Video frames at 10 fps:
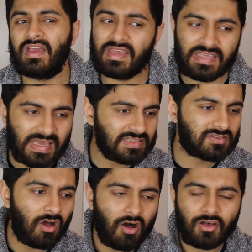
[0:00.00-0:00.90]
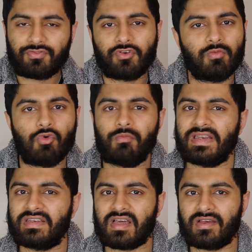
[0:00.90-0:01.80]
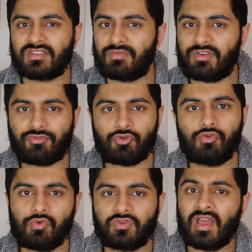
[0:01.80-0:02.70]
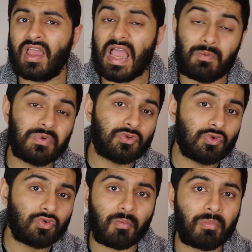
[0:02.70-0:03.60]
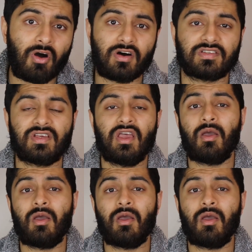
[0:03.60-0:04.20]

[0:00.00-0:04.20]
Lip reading: He has asked for the ball many times to be through balled, and we do not pass.